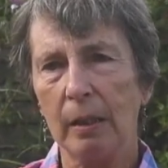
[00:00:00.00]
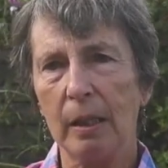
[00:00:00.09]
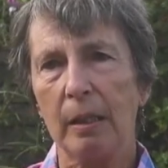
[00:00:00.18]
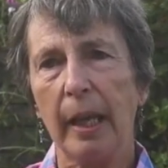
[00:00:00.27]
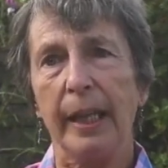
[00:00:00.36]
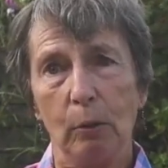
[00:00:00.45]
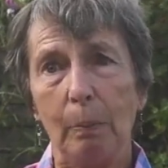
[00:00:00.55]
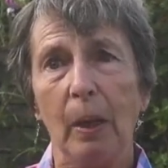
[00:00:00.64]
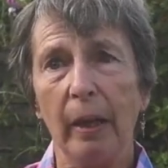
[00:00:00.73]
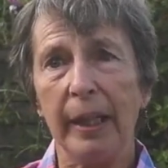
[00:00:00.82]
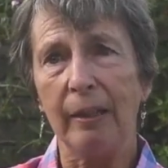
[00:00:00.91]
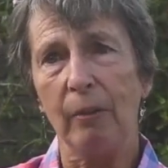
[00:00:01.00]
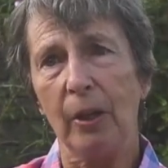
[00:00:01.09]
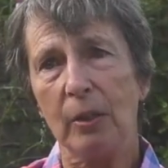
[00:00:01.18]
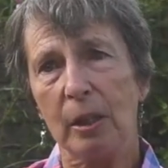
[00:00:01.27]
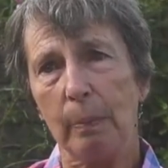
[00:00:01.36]
to say goodbye in their
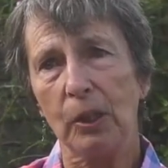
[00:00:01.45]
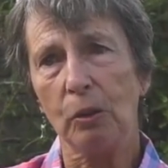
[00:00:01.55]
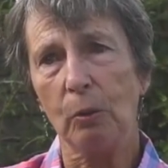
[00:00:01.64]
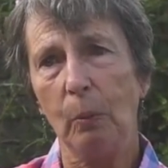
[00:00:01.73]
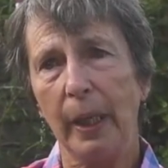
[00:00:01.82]
own special